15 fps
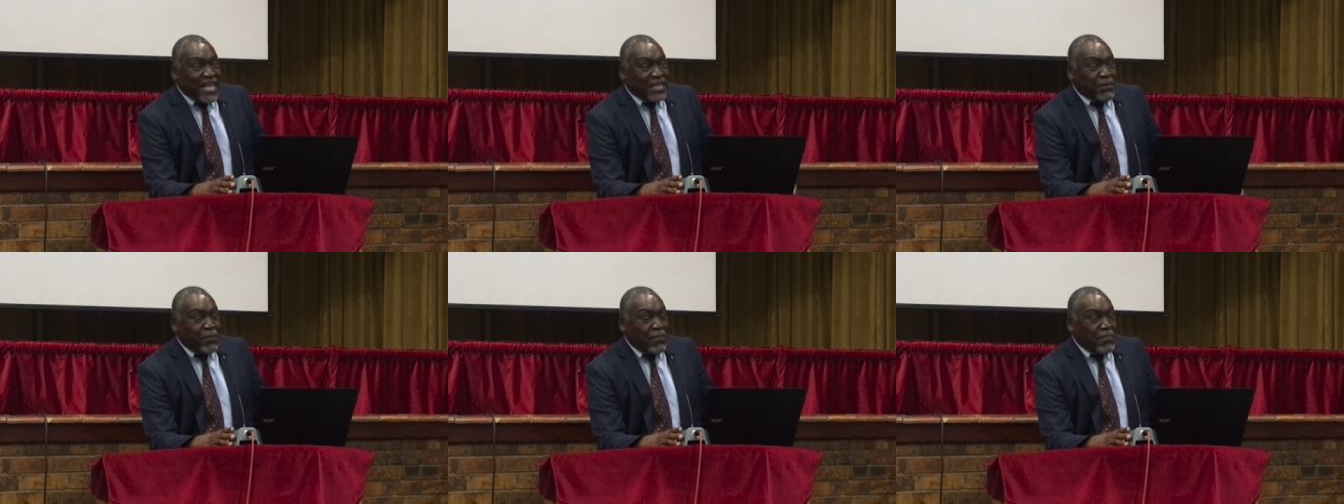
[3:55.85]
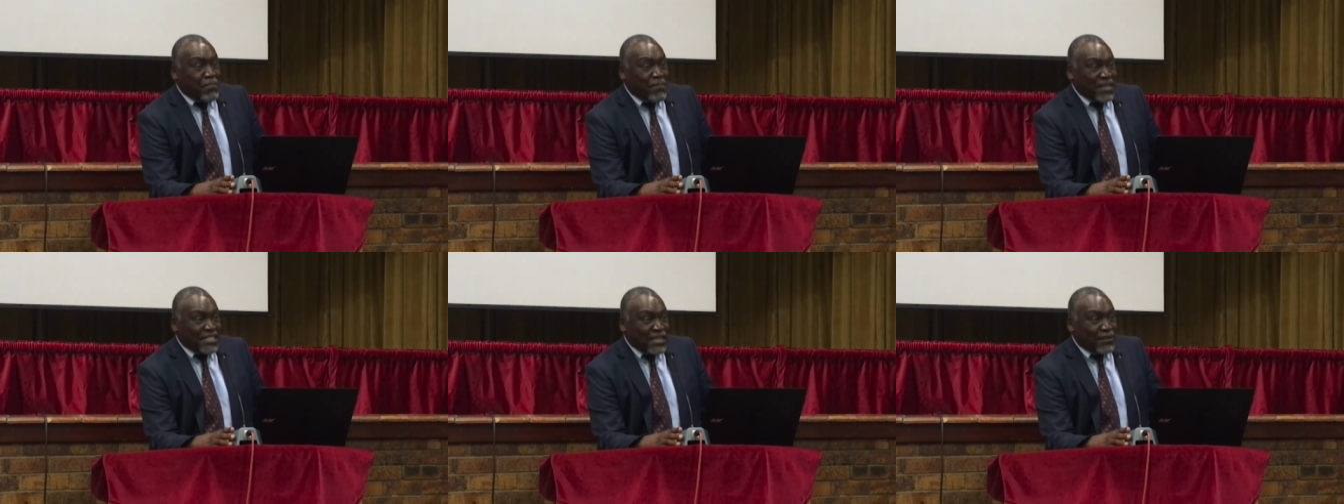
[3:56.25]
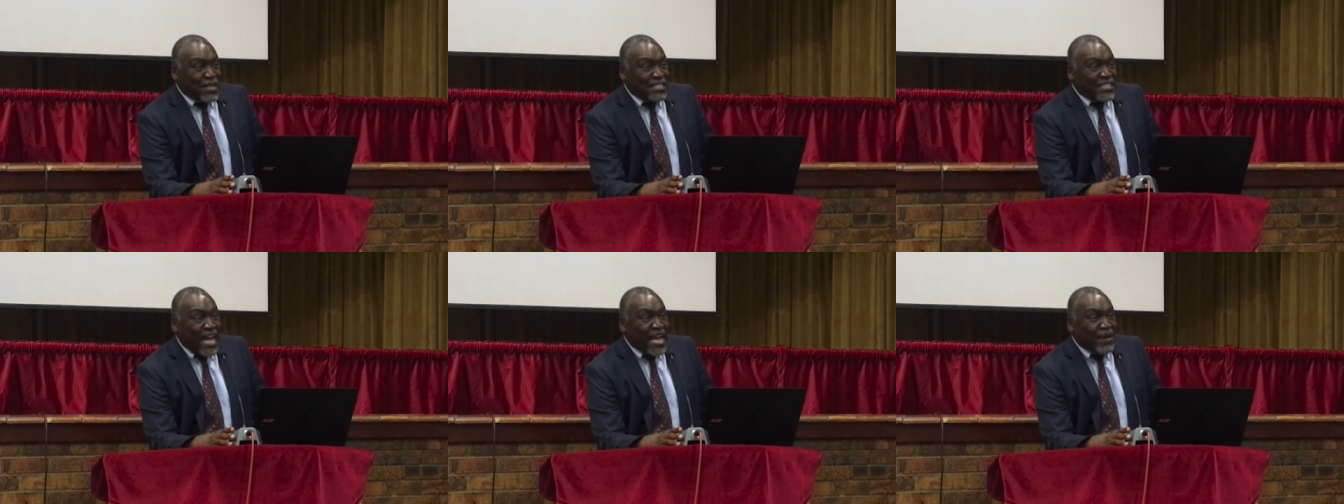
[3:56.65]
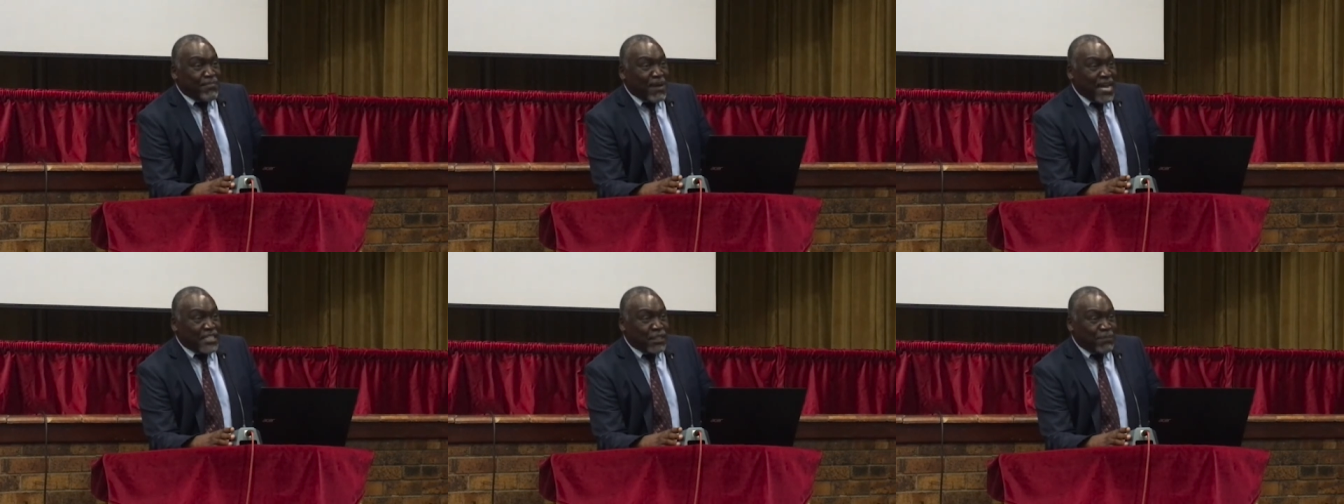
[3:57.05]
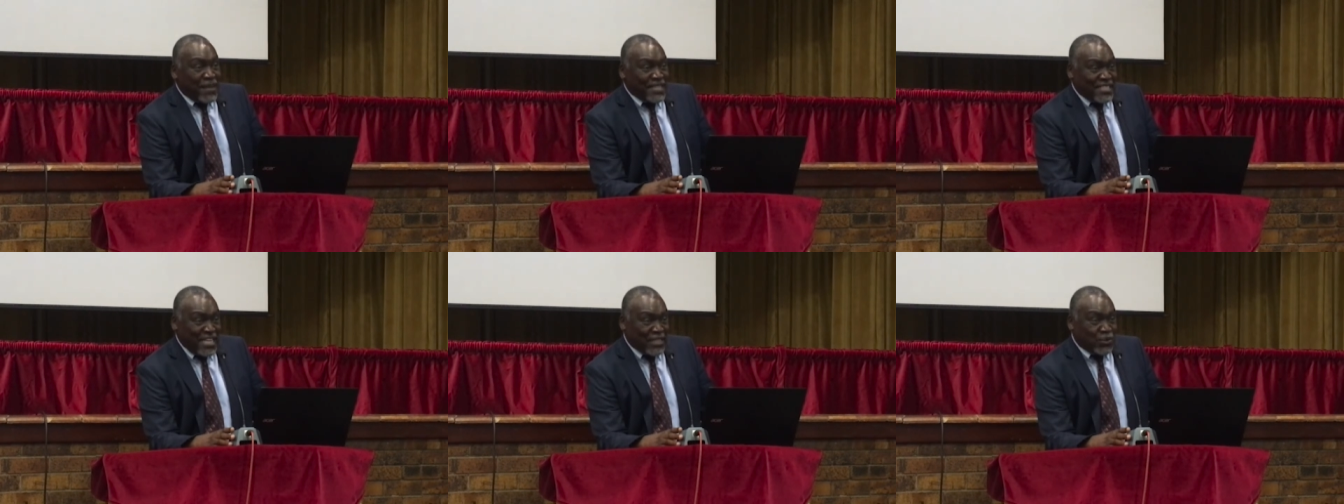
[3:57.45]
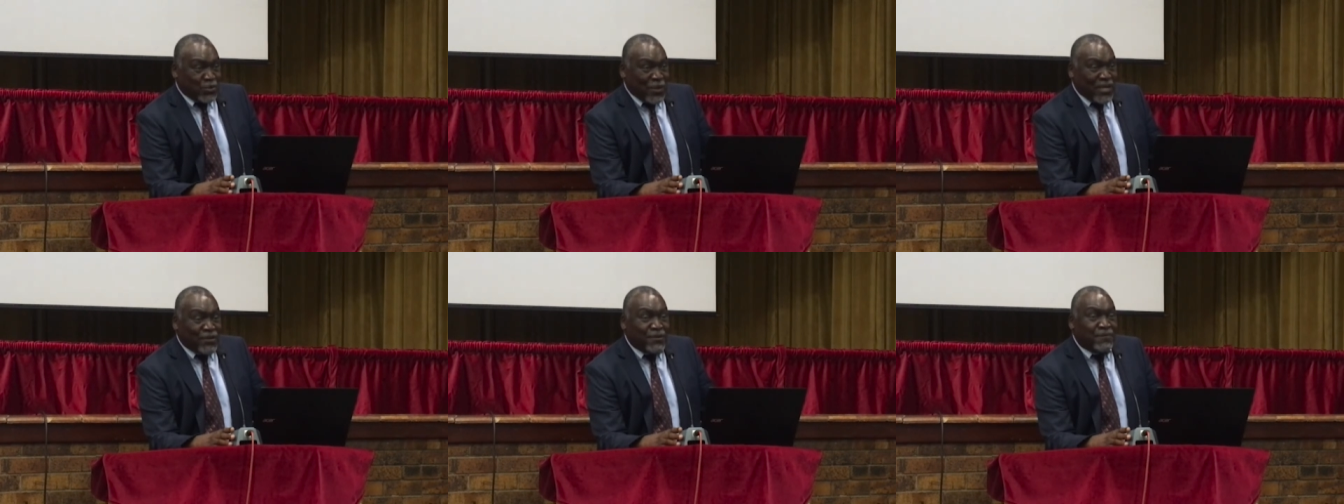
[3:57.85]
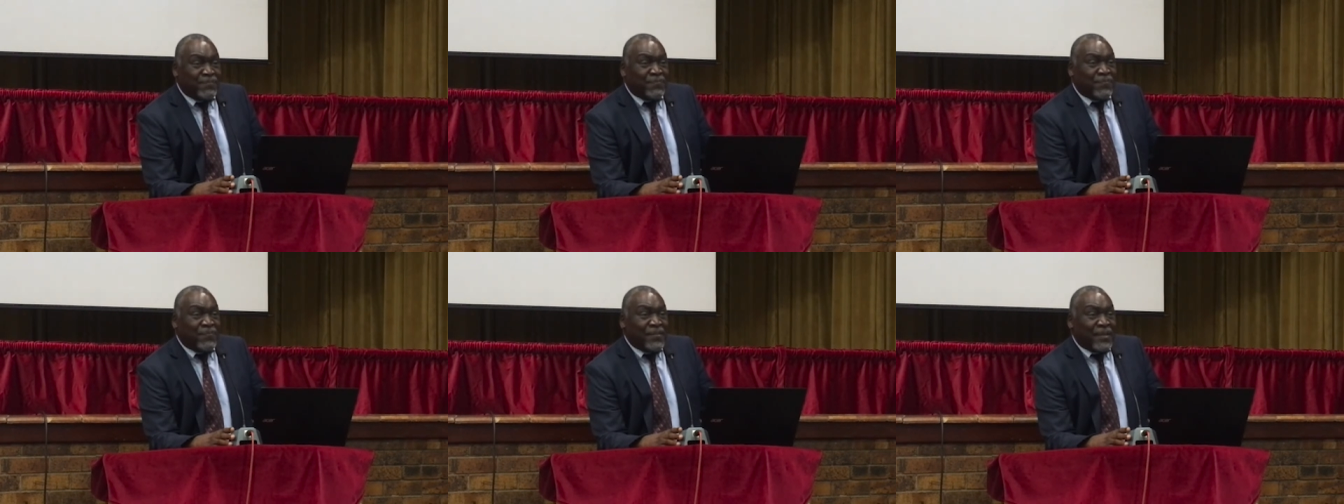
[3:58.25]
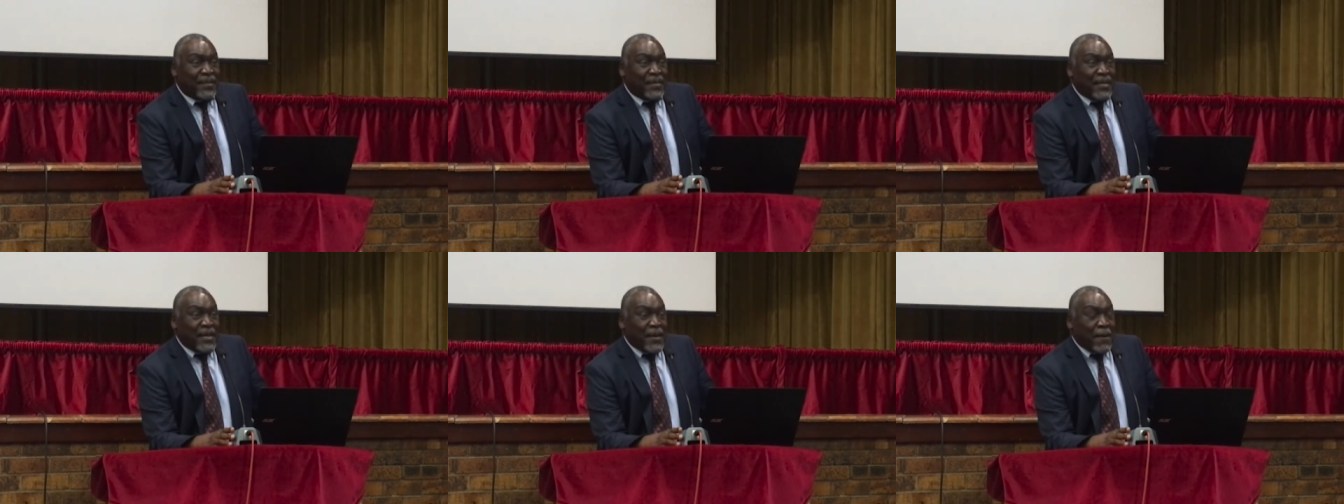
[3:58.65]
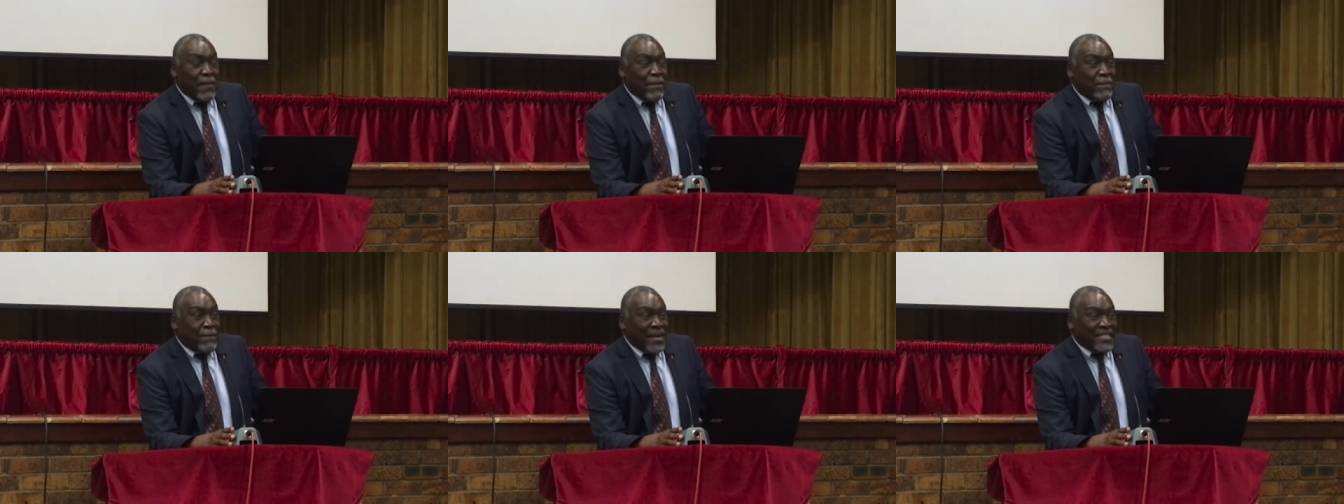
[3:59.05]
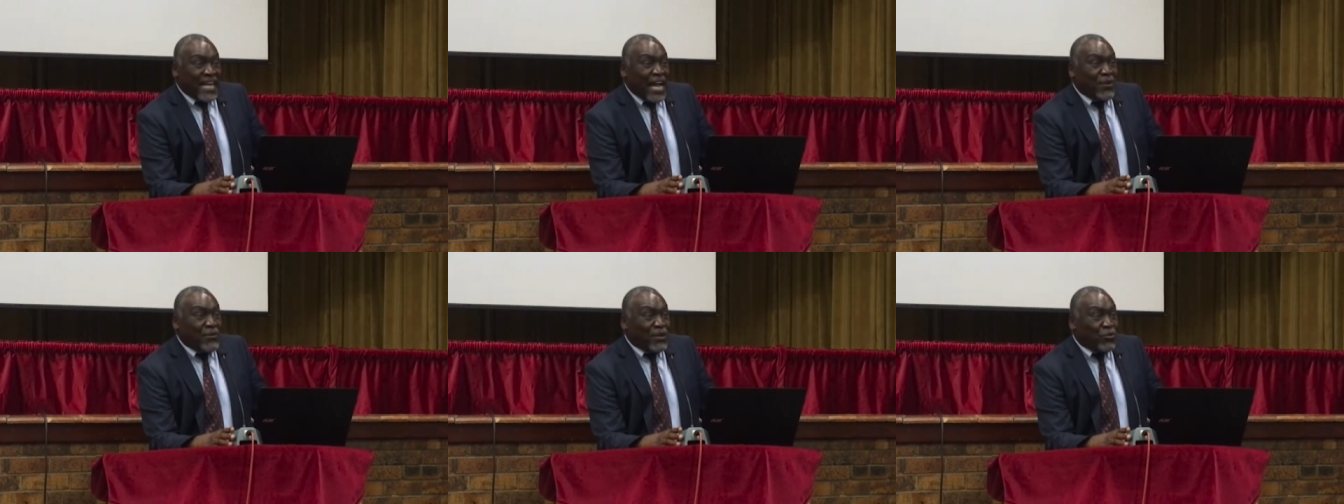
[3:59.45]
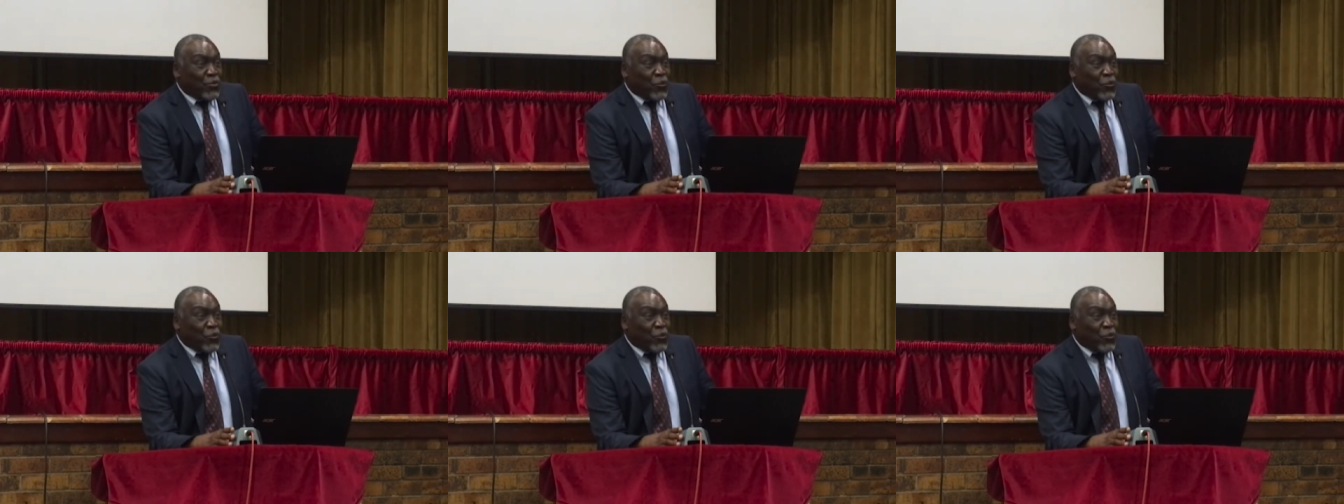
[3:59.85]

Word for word: that particular time aspect as well. But I will